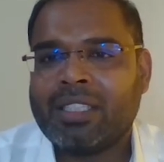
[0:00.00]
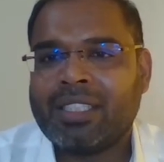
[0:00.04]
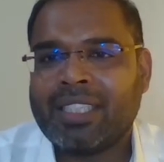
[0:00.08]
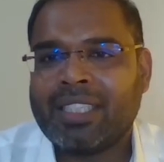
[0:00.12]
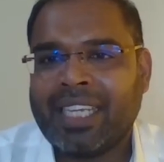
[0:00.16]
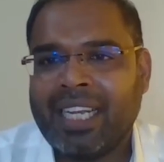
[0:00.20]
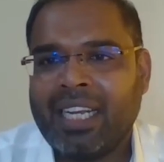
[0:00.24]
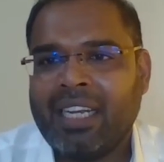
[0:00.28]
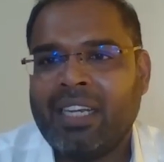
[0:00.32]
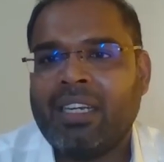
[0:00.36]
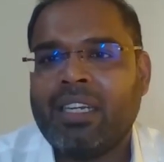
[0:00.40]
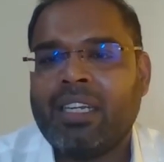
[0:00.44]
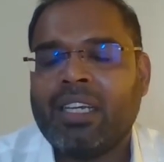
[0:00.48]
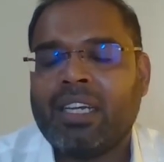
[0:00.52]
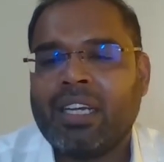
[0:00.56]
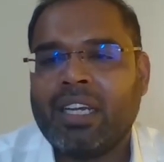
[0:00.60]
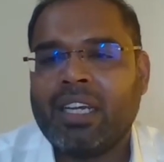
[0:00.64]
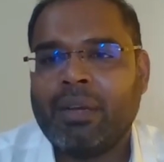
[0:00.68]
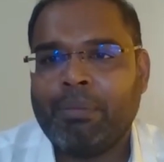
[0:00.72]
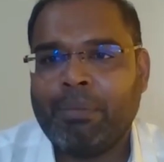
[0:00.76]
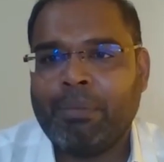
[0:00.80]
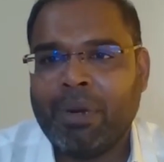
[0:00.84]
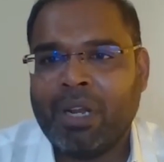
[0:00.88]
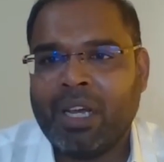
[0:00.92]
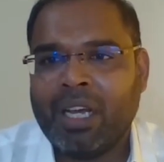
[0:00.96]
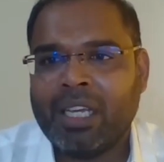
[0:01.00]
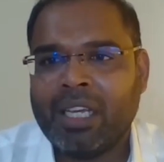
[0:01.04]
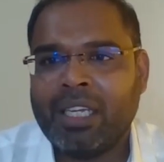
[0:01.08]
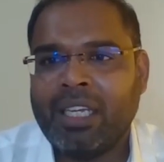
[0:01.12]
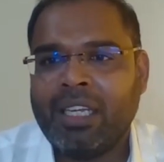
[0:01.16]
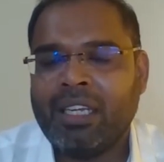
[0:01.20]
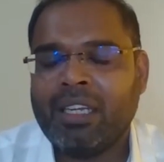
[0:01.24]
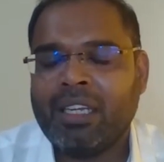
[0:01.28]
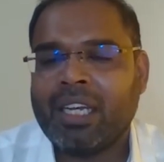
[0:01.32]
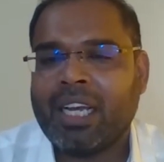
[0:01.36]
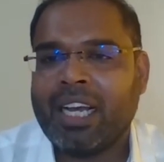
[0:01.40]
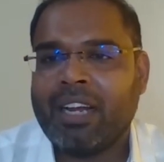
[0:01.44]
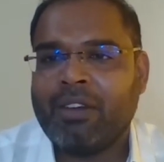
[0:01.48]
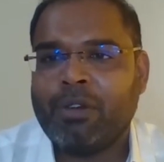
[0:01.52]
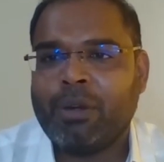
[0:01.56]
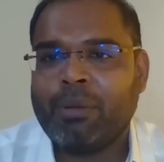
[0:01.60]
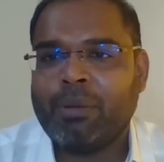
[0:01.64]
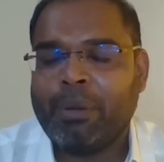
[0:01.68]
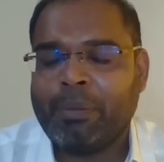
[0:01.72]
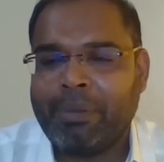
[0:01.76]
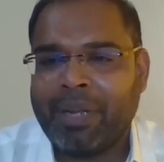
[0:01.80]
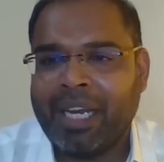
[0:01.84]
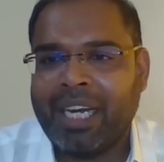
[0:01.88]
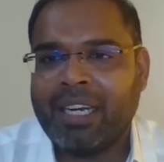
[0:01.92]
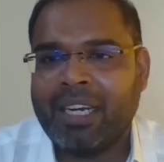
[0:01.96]
skilled employee have to
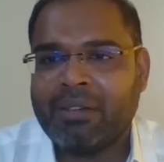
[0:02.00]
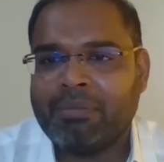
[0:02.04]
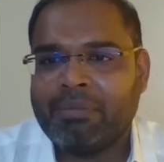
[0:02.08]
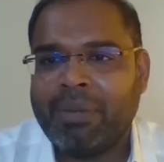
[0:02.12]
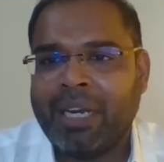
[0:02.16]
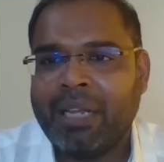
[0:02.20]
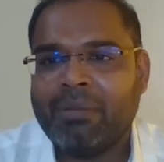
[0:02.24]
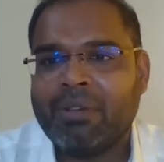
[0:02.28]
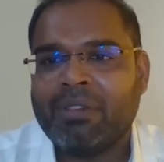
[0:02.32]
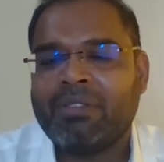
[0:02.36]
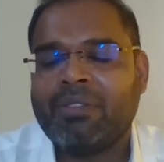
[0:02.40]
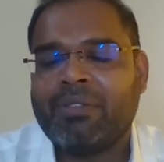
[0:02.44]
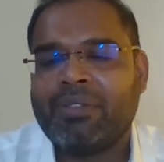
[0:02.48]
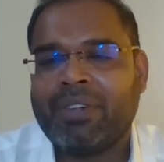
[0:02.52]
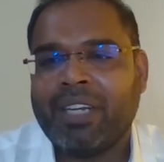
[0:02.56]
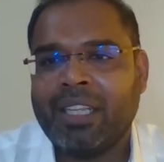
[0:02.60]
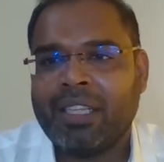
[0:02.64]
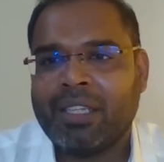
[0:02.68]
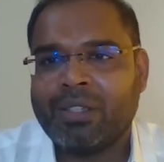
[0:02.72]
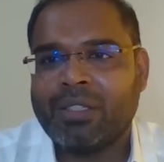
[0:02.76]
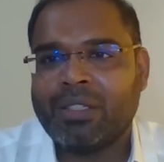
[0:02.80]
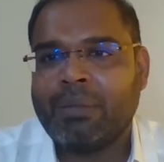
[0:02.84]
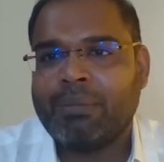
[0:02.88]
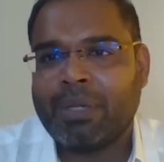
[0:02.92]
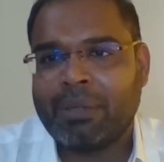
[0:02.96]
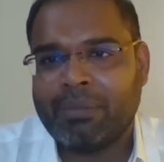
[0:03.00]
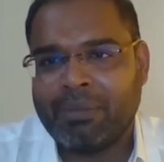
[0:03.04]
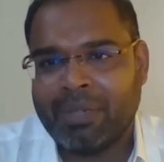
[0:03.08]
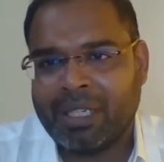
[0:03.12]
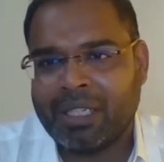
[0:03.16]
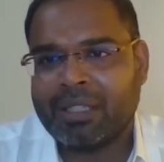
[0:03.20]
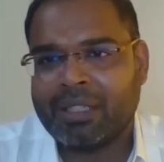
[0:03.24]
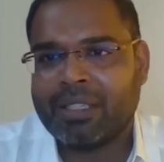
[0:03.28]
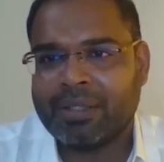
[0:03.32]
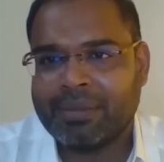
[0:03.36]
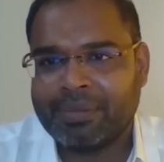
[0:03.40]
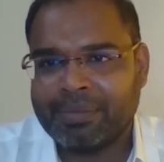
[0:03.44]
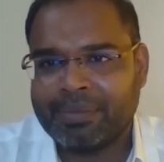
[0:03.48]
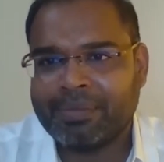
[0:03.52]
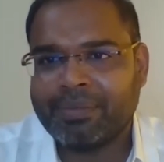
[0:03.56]
be paid minimum 15,000 per month,